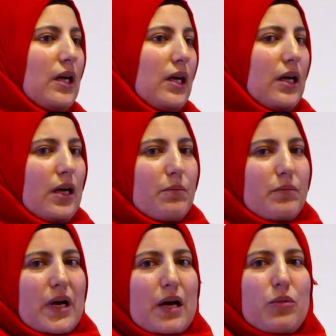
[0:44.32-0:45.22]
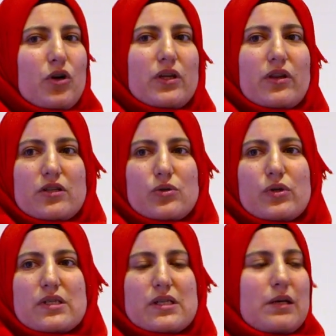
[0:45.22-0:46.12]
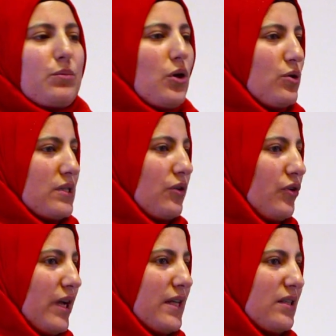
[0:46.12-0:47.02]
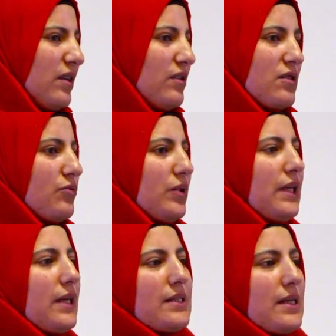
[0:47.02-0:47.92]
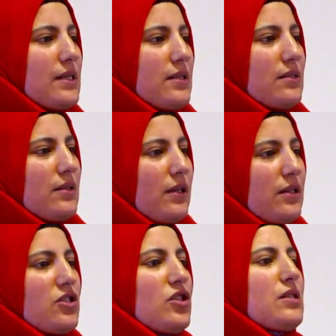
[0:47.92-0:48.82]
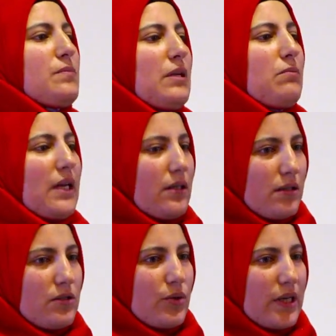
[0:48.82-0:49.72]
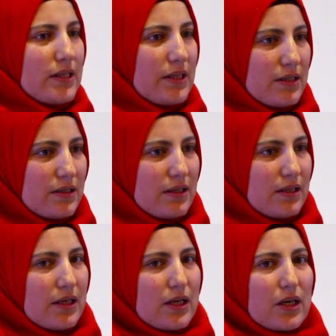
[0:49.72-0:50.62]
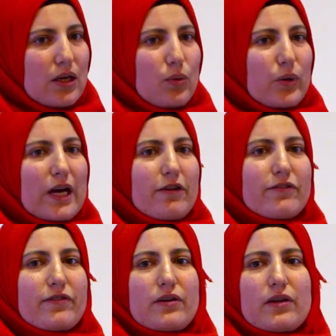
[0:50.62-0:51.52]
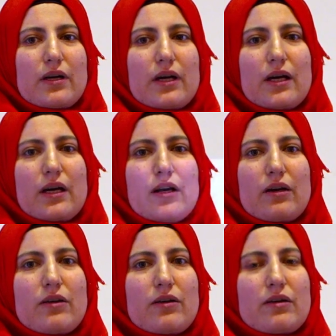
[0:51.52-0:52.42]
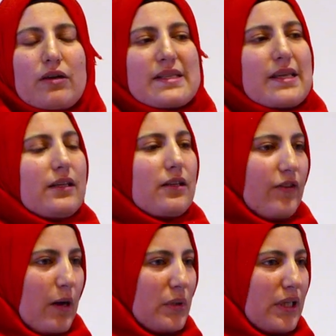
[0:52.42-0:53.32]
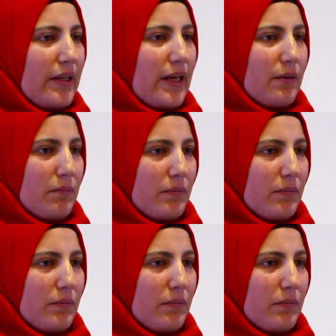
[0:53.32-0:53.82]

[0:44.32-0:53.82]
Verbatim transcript: Um, a border that was imposed and created and doesn't really exist. It's just been made to exist. We have uh, extended family there.